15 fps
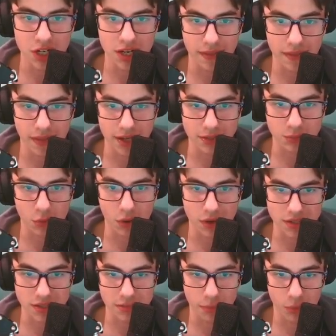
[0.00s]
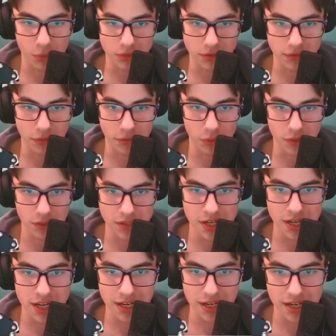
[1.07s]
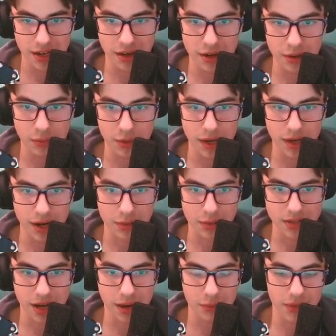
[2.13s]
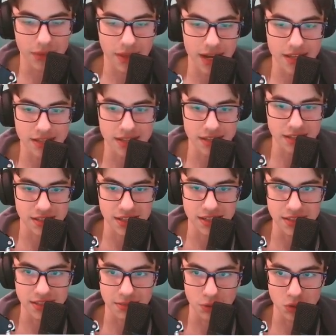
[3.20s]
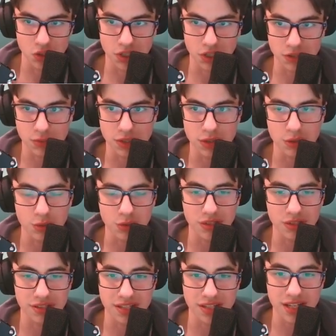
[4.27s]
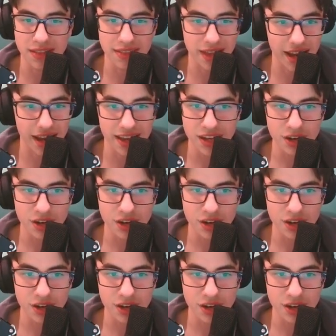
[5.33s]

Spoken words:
and that is what is important for us here in our time with 1860 Munchen, as we do concede there.